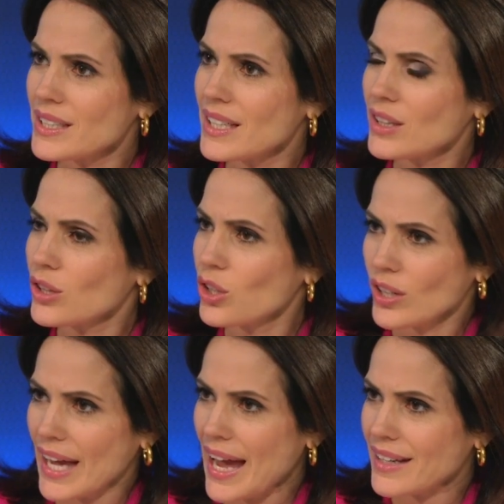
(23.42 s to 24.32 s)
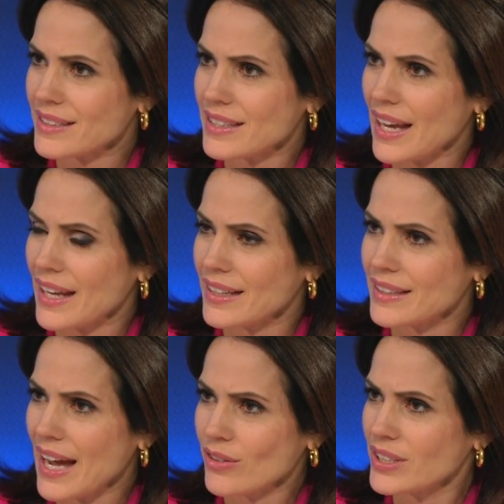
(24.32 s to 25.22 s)
What did it look at,
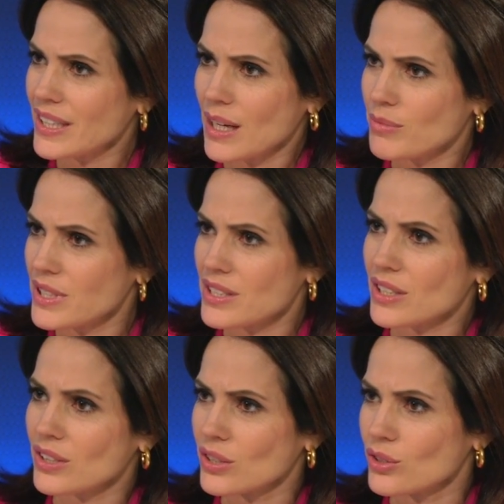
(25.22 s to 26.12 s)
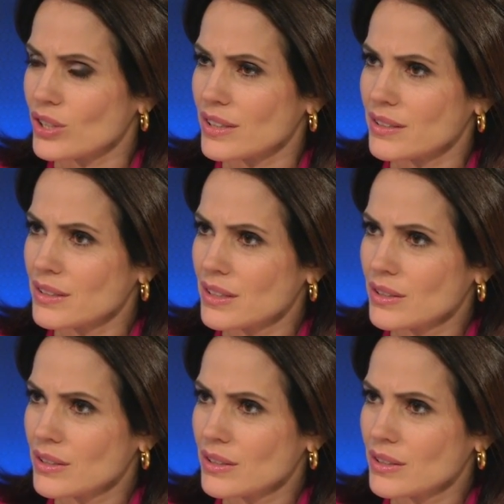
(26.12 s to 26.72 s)
and how did it come to this conclusion?